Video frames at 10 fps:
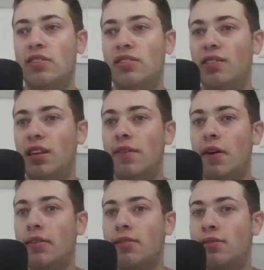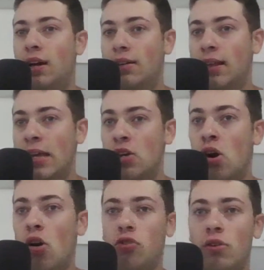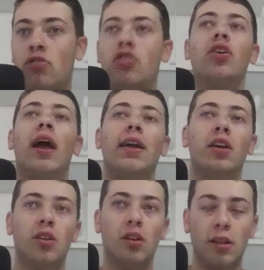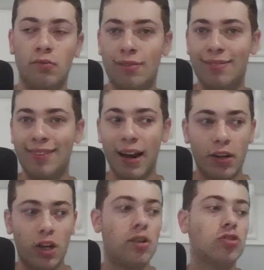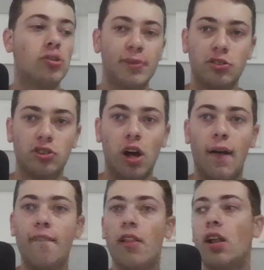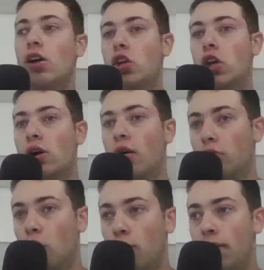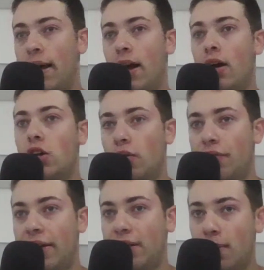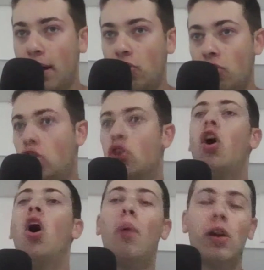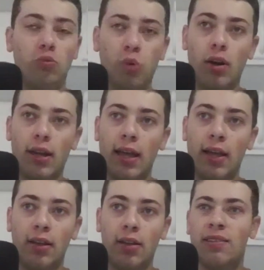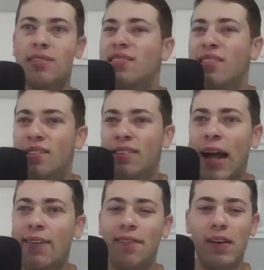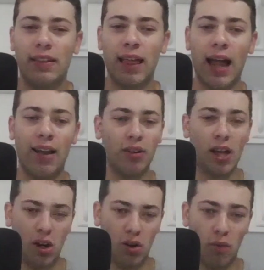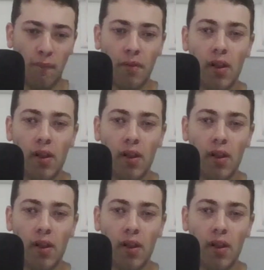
does he like the Heat culture is whether you're a superstar, you're a role player, you're at the end of the bench, you're always working. Does Kyrie fit that? I don't know.